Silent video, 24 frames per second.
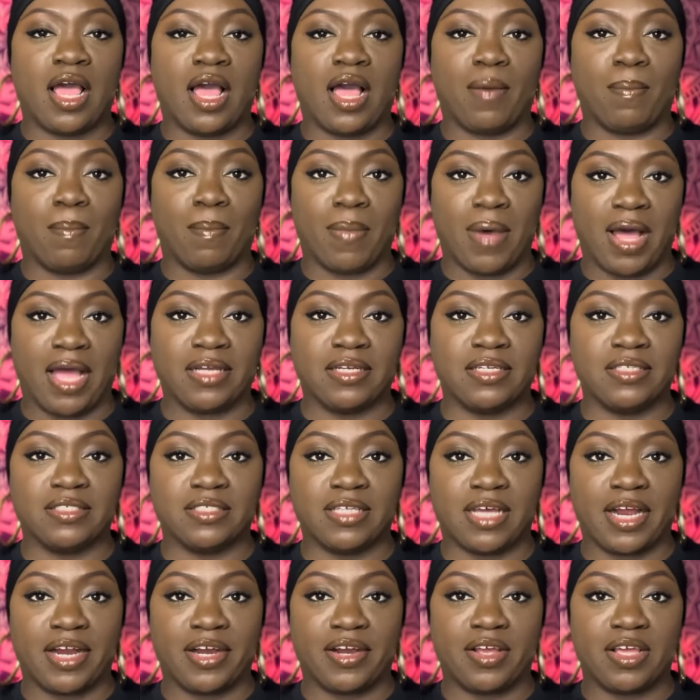my
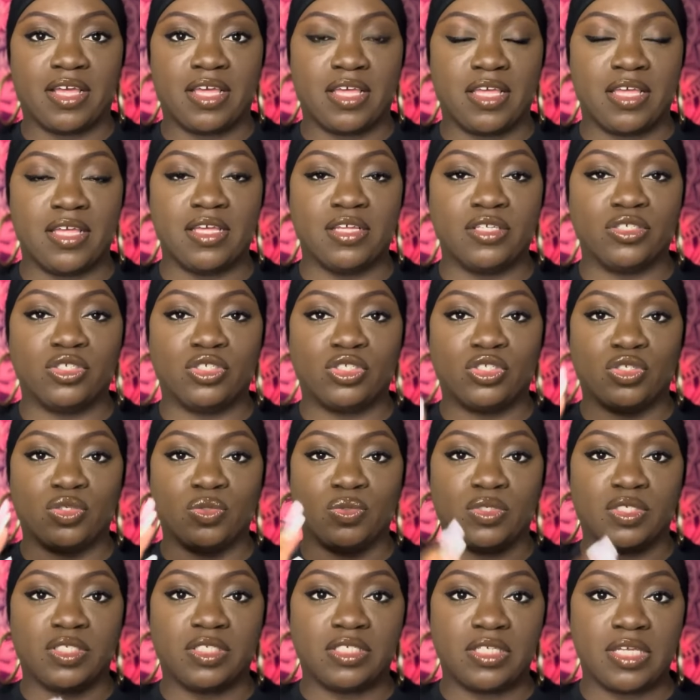desire is to
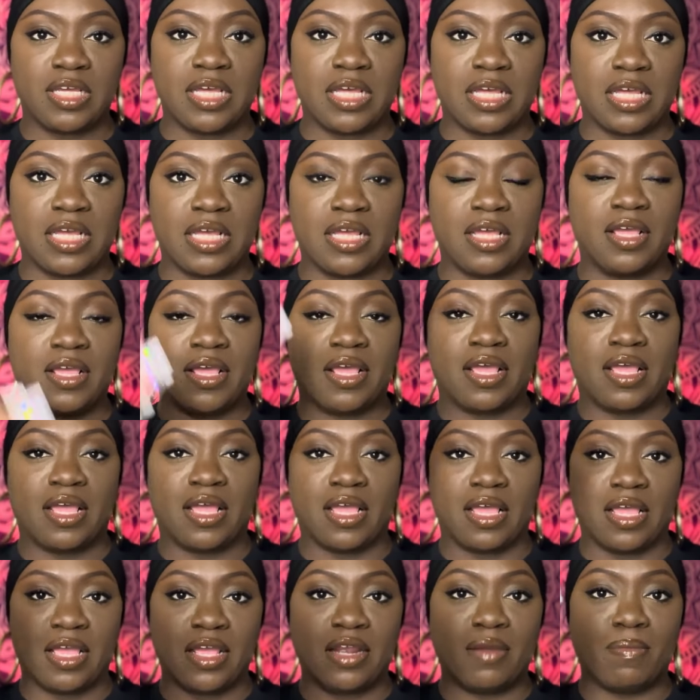see
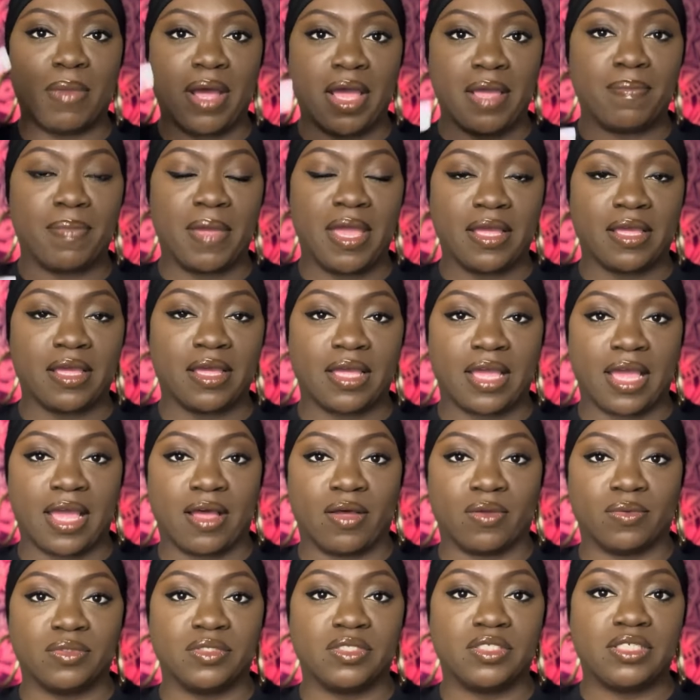in my bank
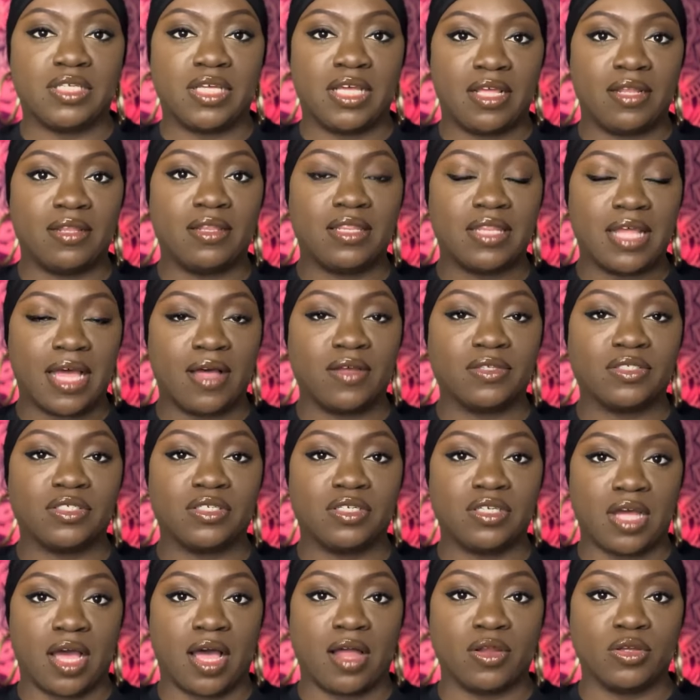account,
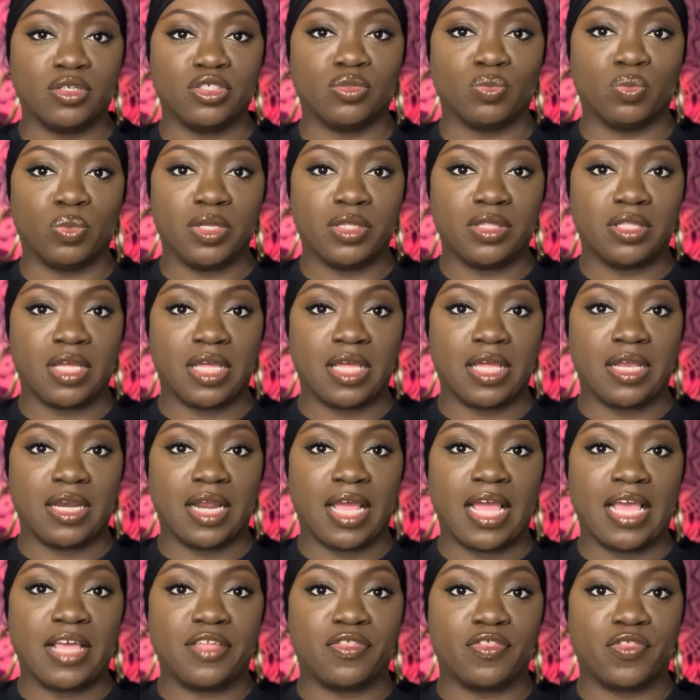$10,000 within
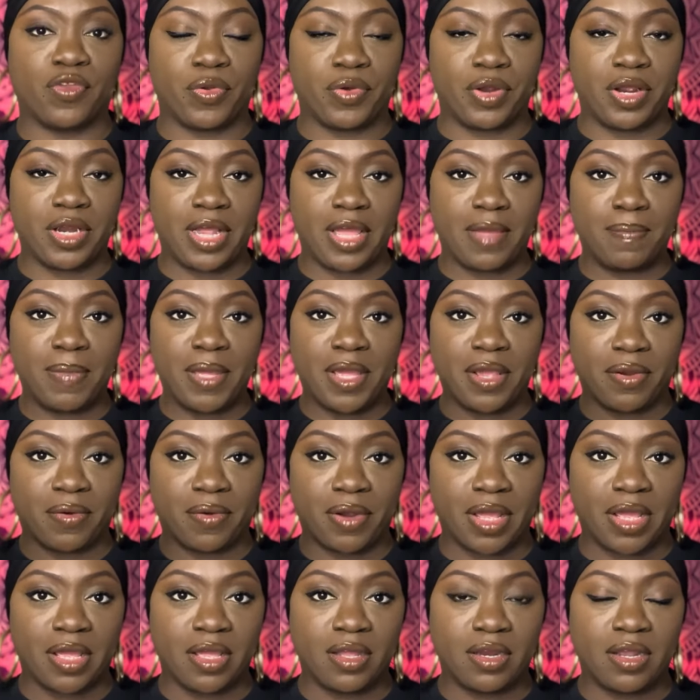a 30-day
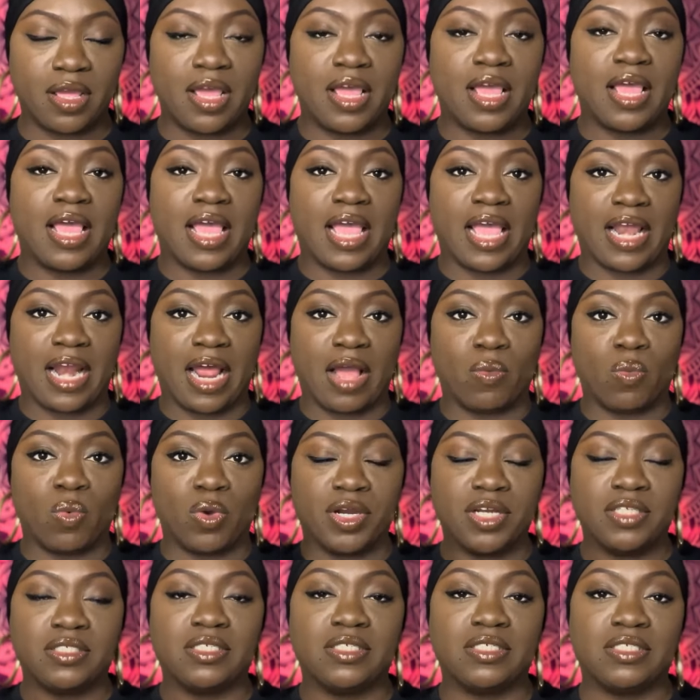period, and I
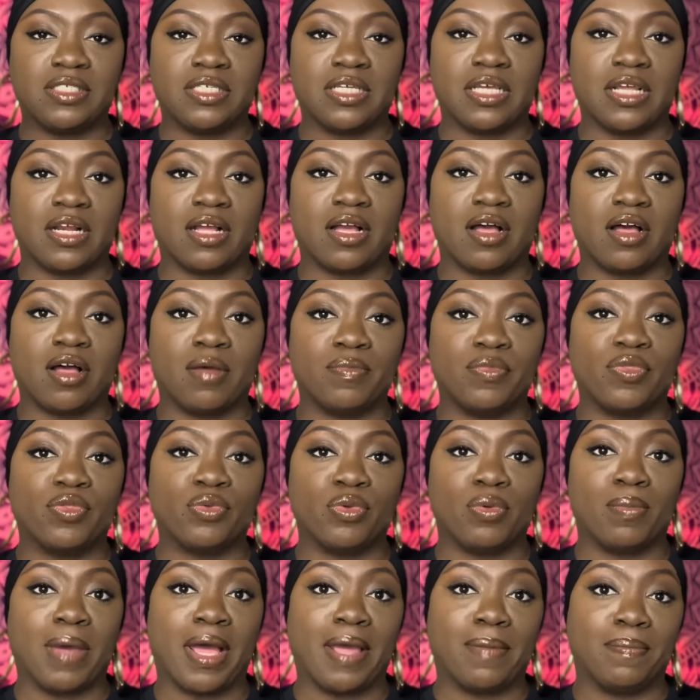wanted to see it come
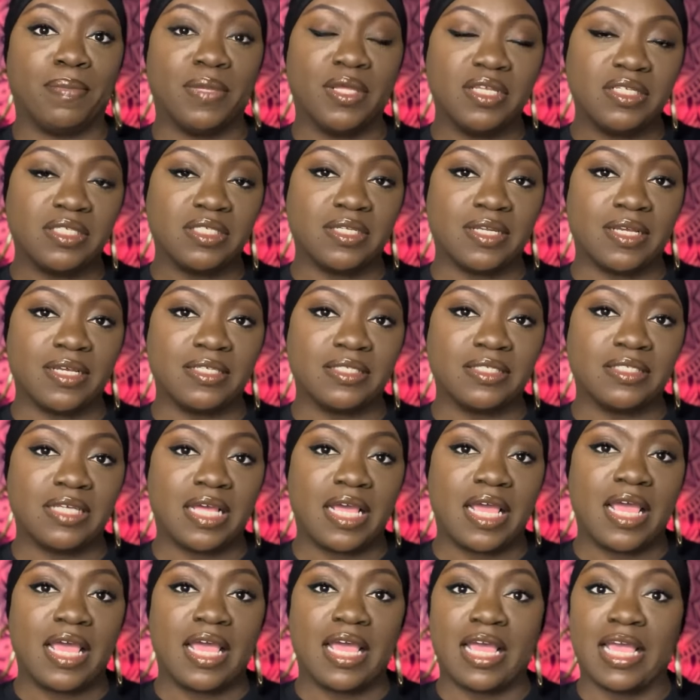through my business
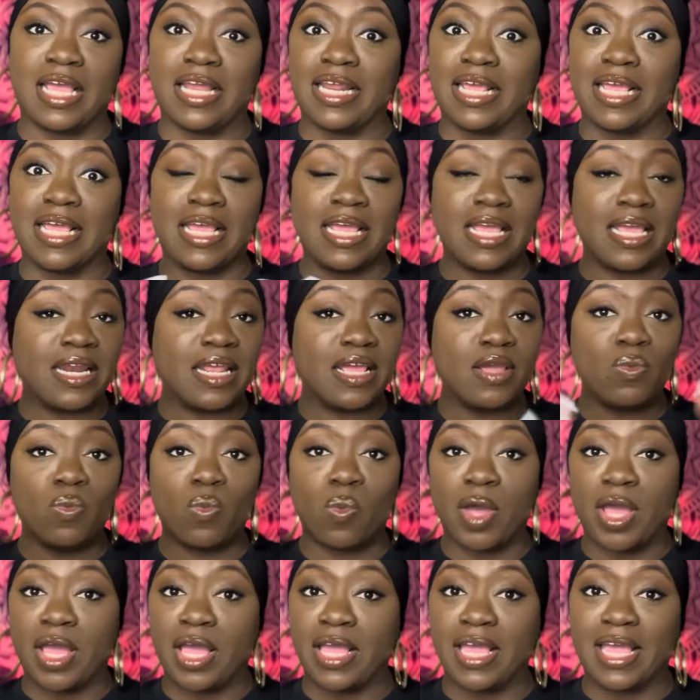in any
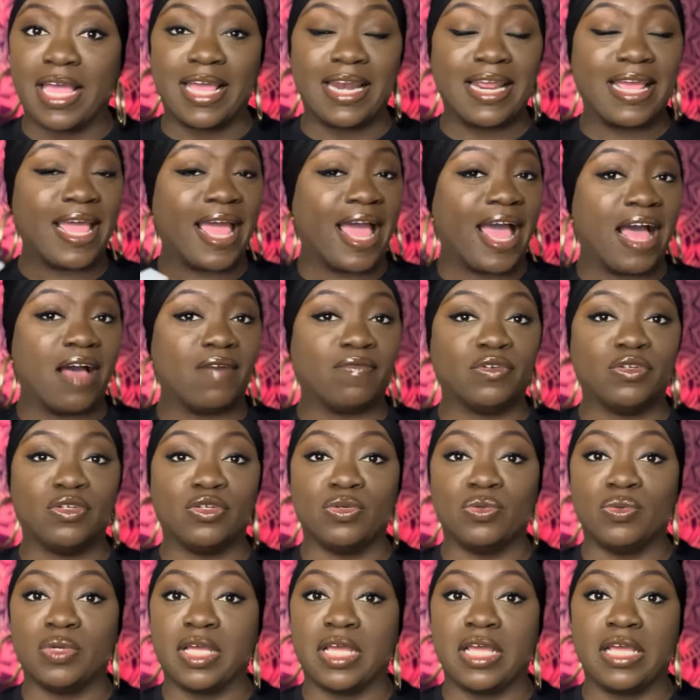way, any
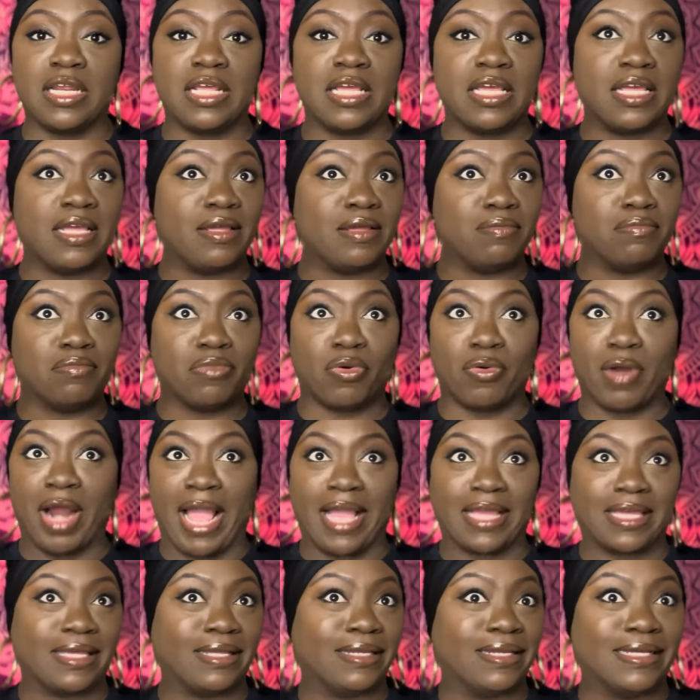avenue, any
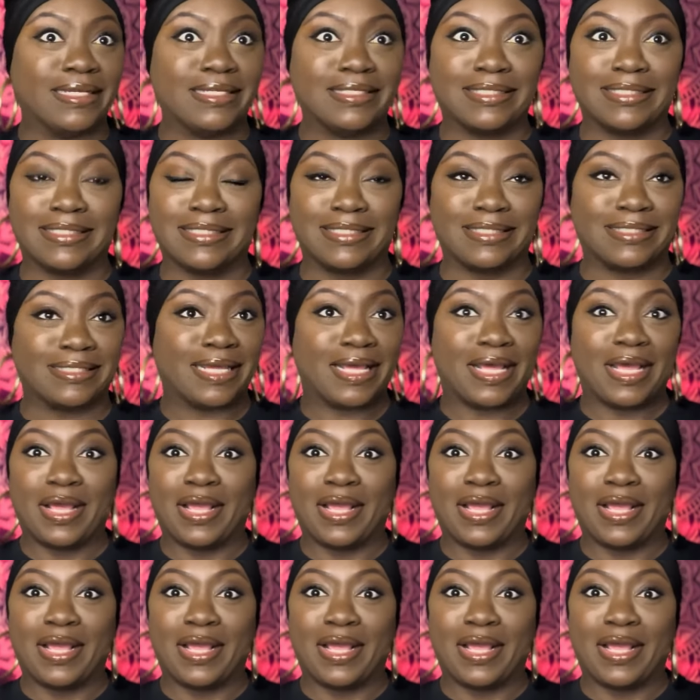miraculous,